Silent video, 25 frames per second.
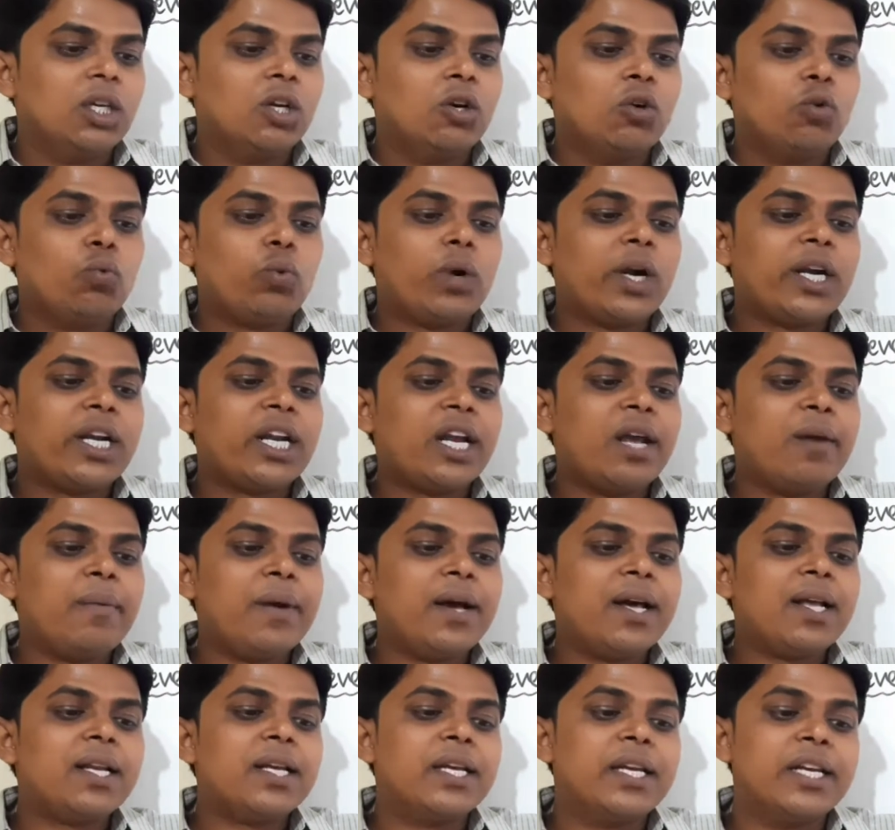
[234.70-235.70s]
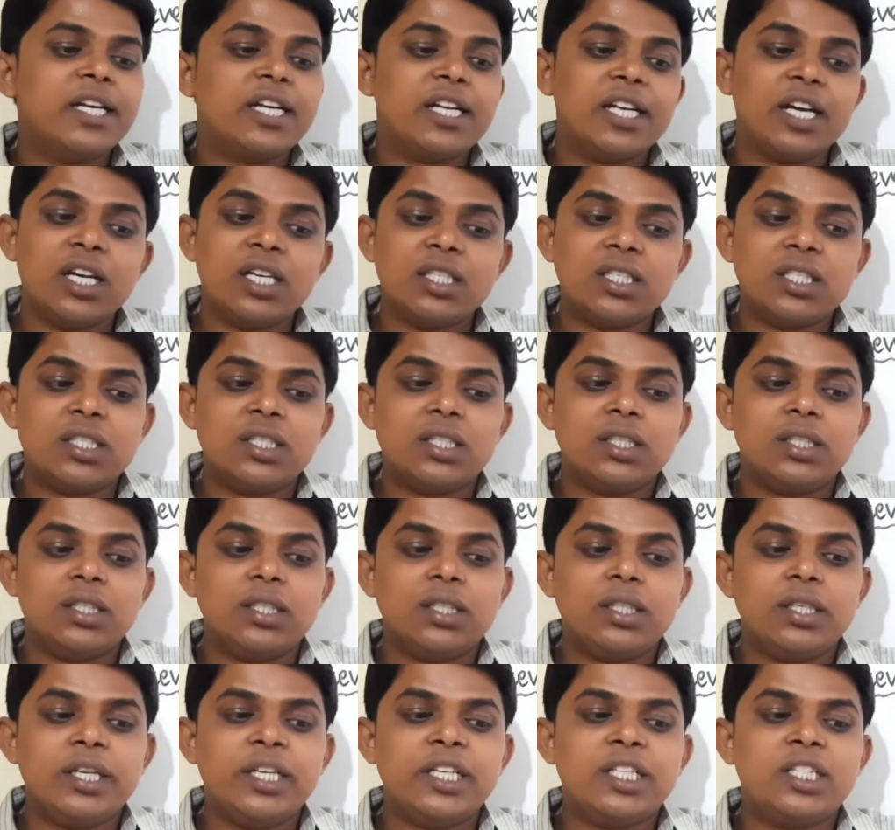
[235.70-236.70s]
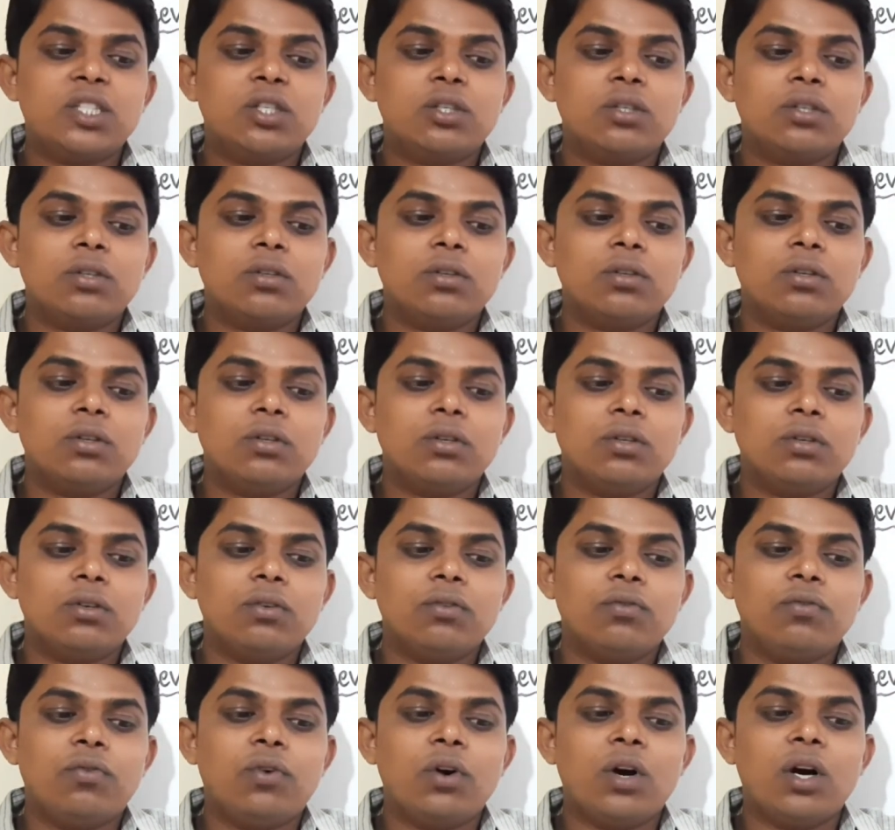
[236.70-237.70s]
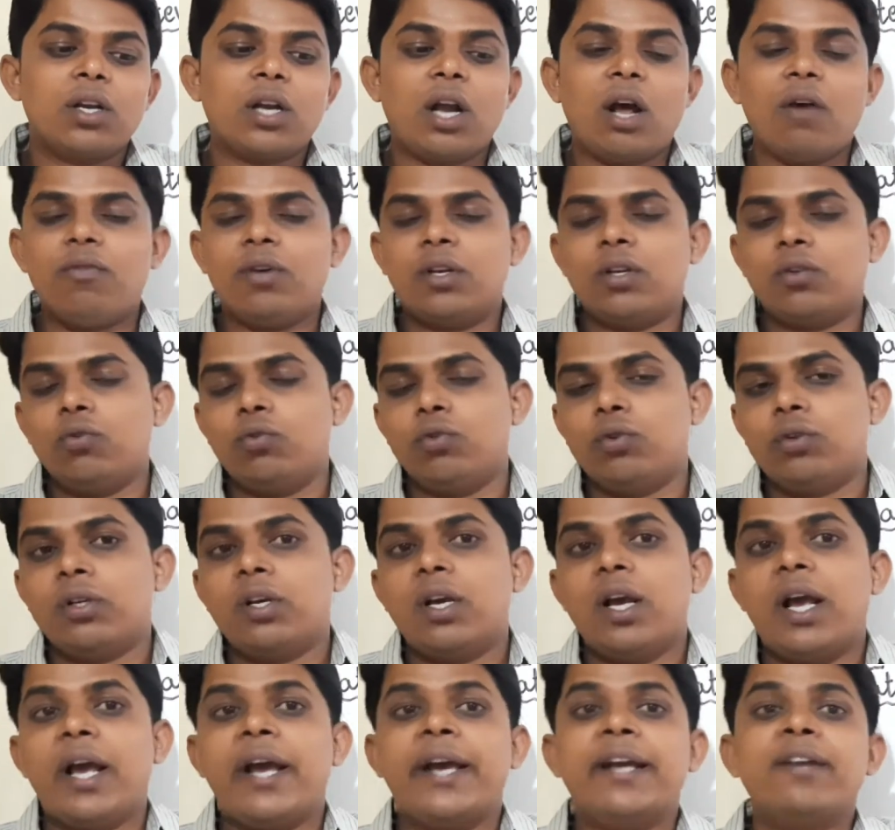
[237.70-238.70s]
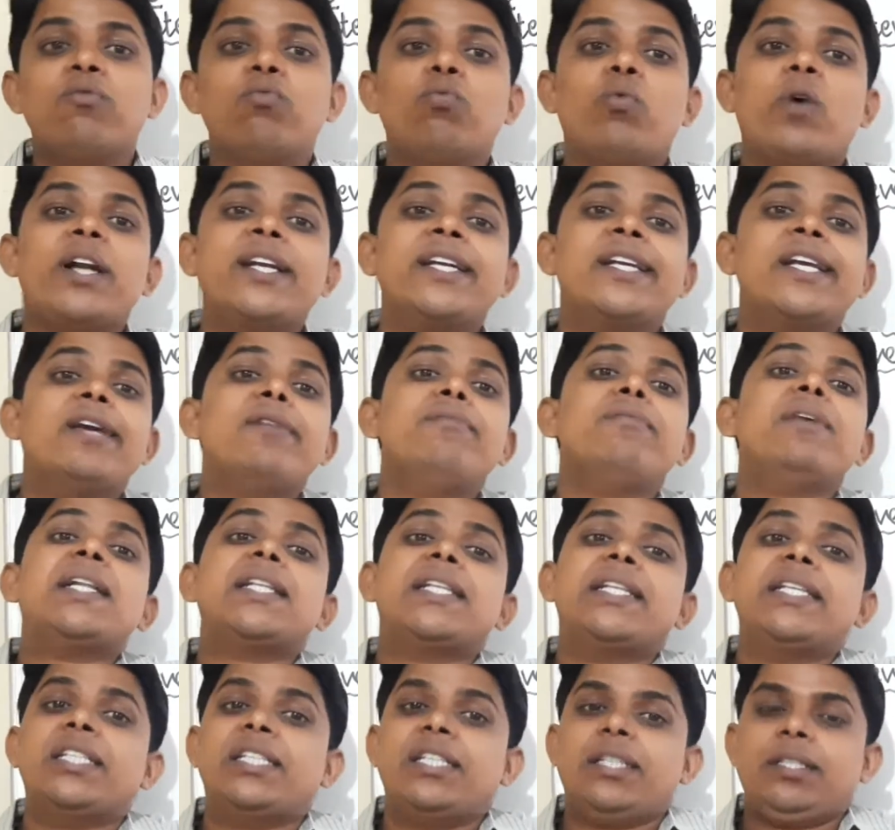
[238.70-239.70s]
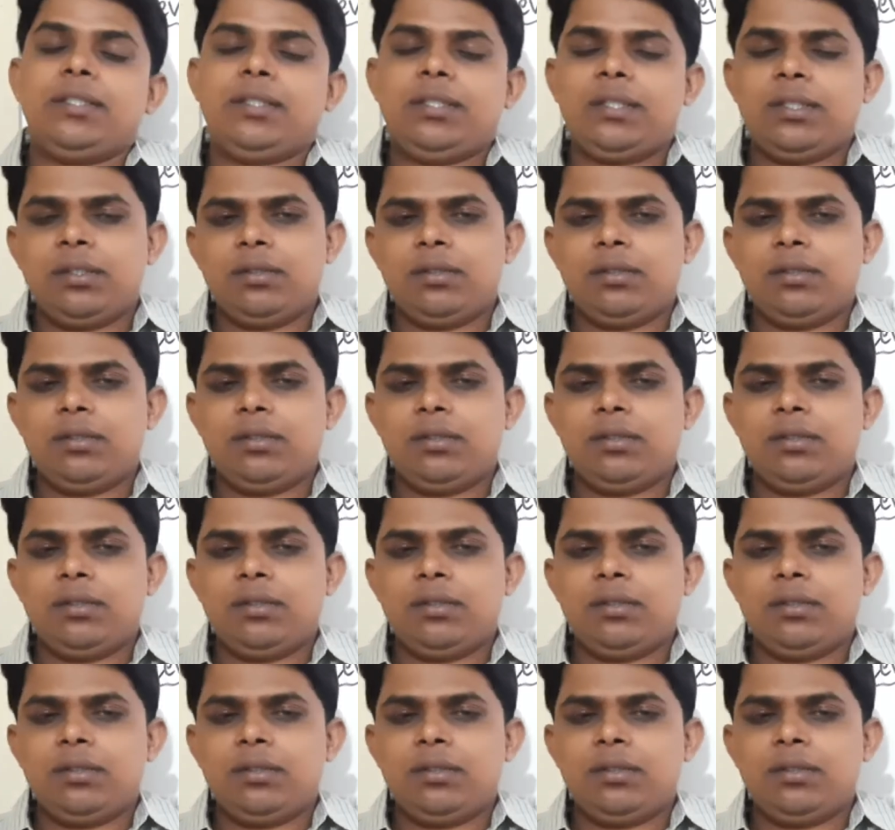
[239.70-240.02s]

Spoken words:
Whatever He does is for our good, and whatever He does